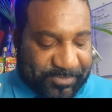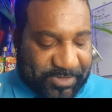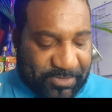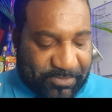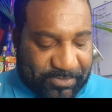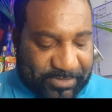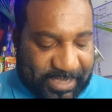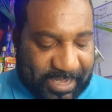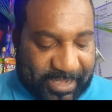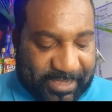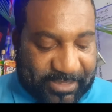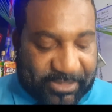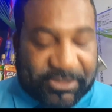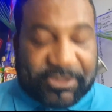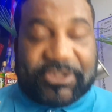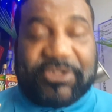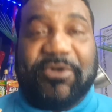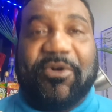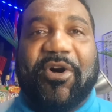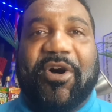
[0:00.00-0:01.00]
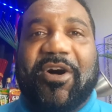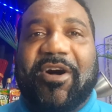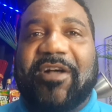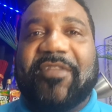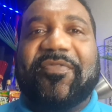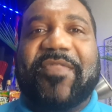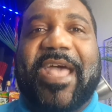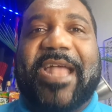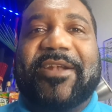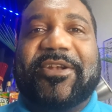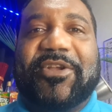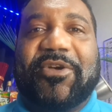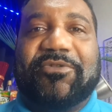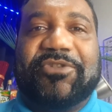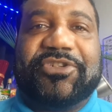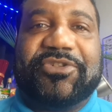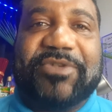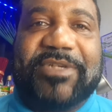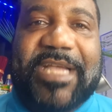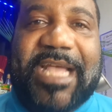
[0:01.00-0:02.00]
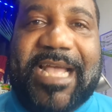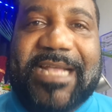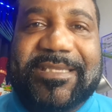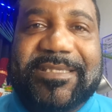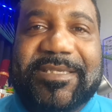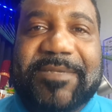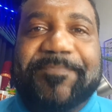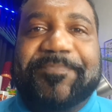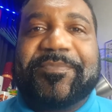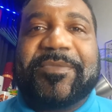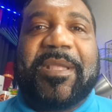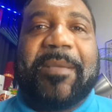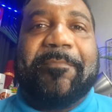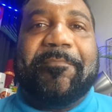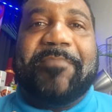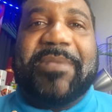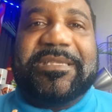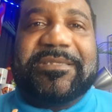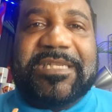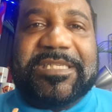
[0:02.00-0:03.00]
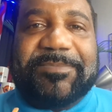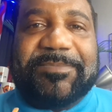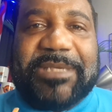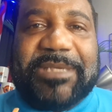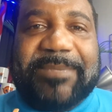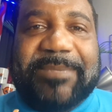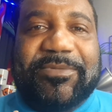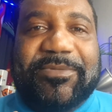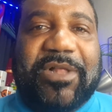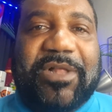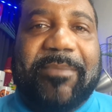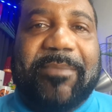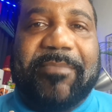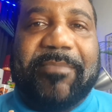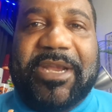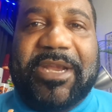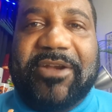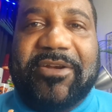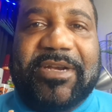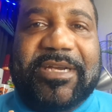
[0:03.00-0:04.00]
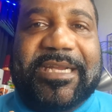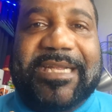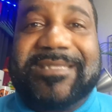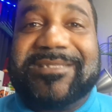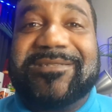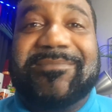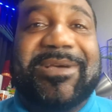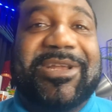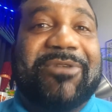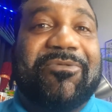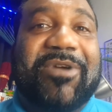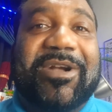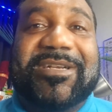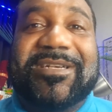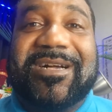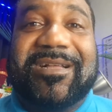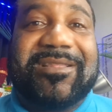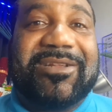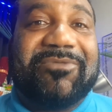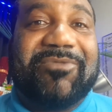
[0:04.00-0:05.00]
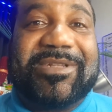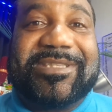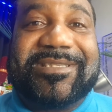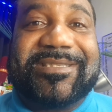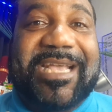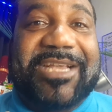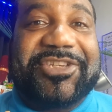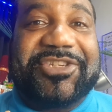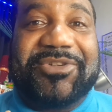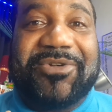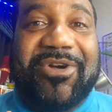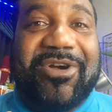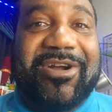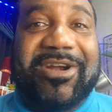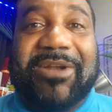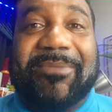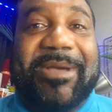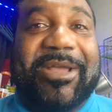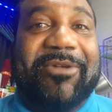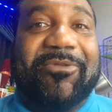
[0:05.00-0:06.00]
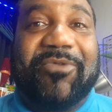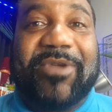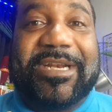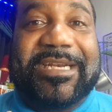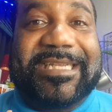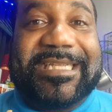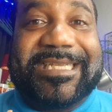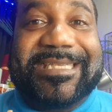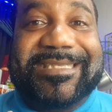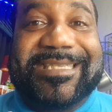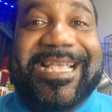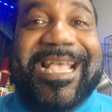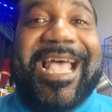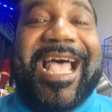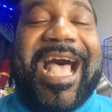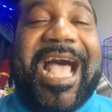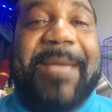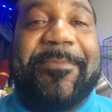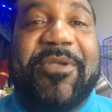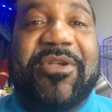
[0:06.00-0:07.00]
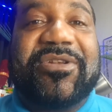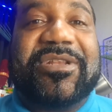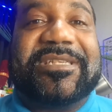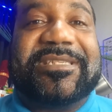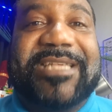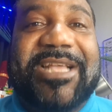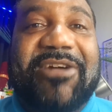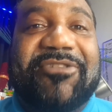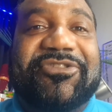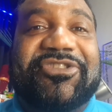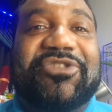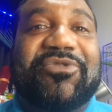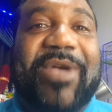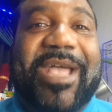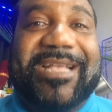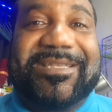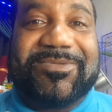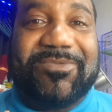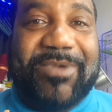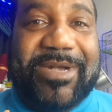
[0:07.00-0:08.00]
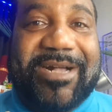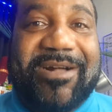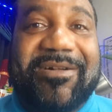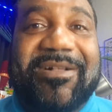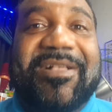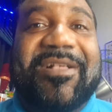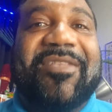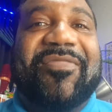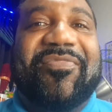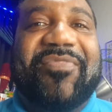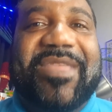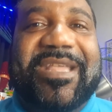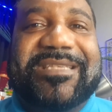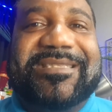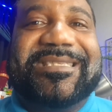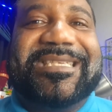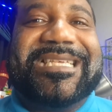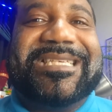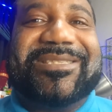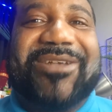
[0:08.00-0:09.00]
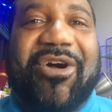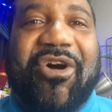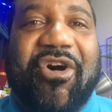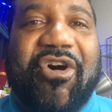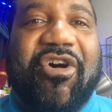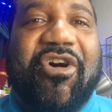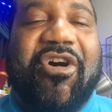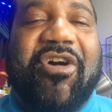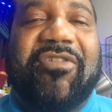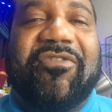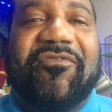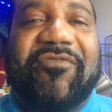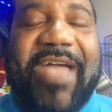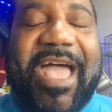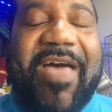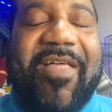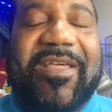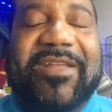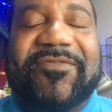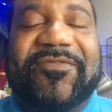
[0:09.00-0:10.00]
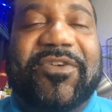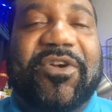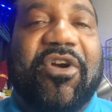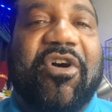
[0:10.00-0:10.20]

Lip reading: Okay, so on that note, you guys, business people, Americans, no matter what color, what sex you are, no matter what it is, I'm here to tell you as well, this is all valid for